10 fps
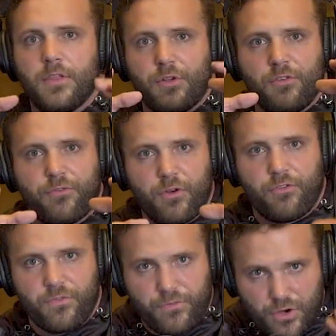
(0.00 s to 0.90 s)
they're
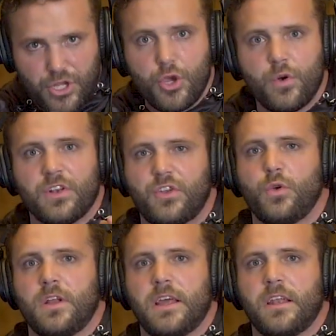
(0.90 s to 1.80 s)
for you to
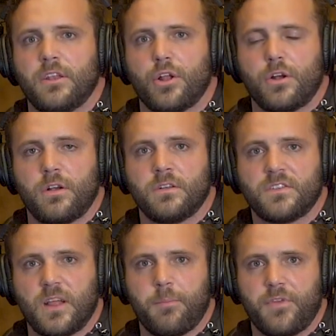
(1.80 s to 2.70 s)
tune in and learn
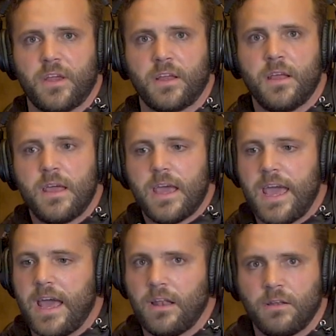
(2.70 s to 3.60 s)
something.
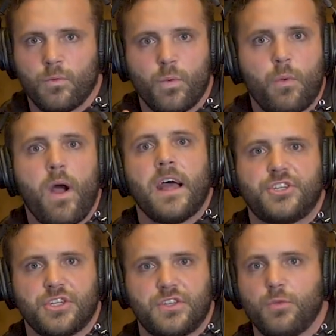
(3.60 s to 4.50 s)
And we
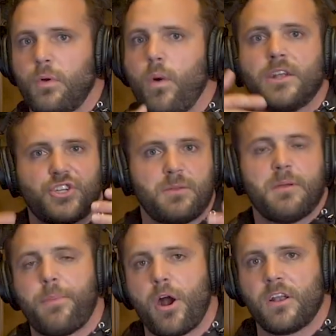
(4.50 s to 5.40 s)
want you to
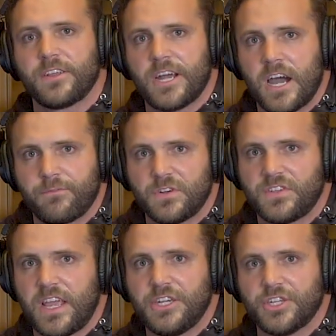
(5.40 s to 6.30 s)
be part of the
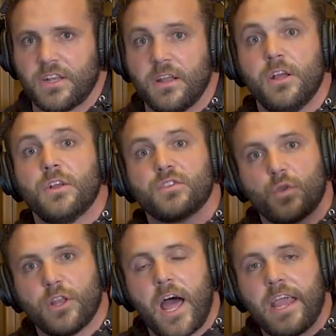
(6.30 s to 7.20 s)
conversation.
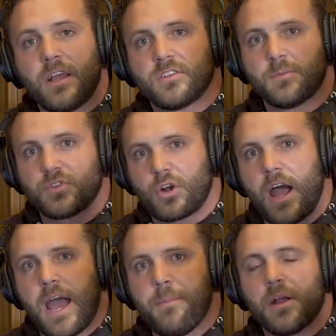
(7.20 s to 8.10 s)
So like,
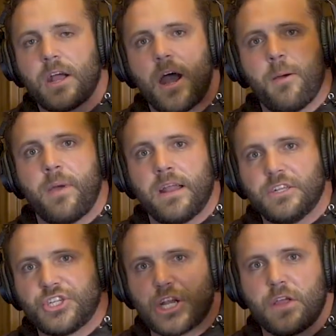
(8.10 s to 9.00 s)
subscribe,
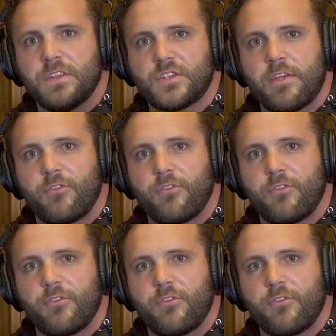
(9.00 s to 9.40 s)
comment, share this